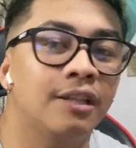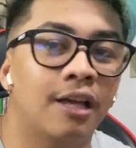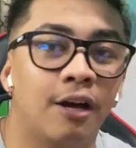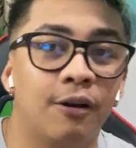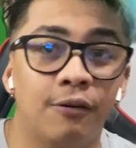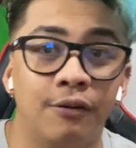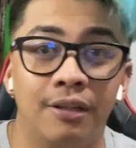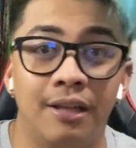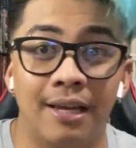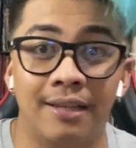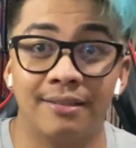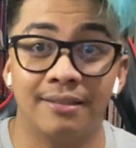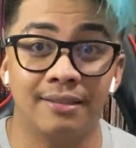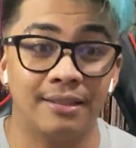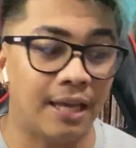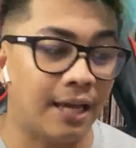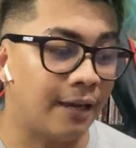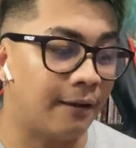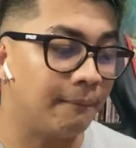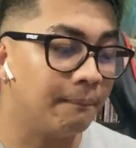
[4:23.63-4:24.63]
na ako last
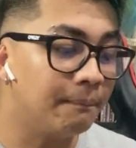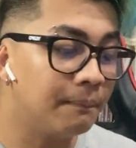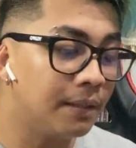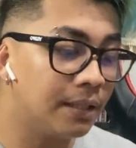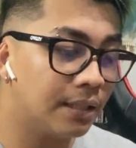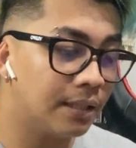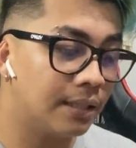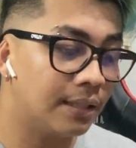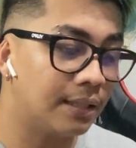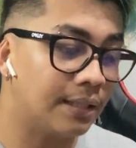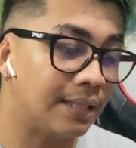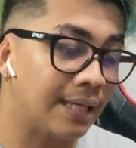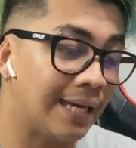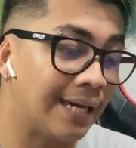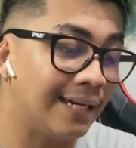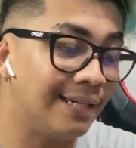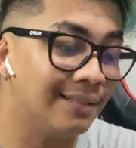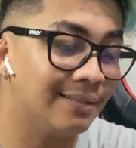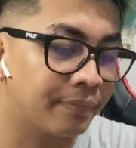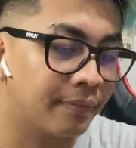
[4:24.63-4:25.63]
time. Yeah.